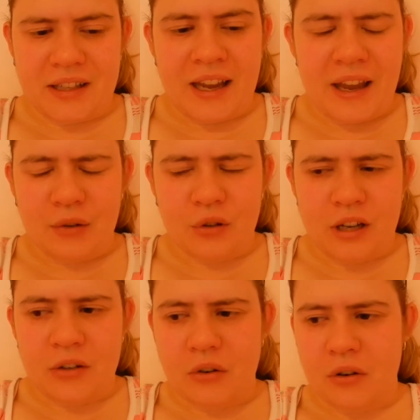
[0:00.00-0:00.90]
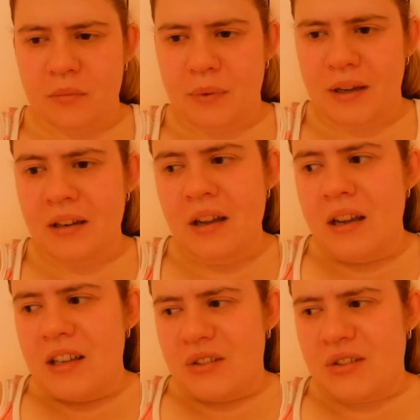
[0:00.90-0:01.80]
like at all, I know, but
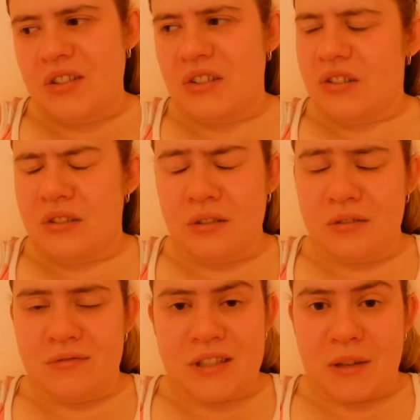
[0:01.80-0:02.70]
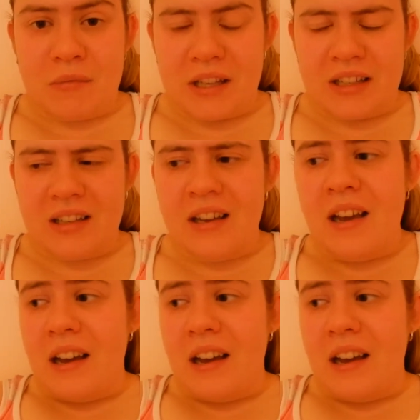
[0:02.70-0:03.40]
just to do something.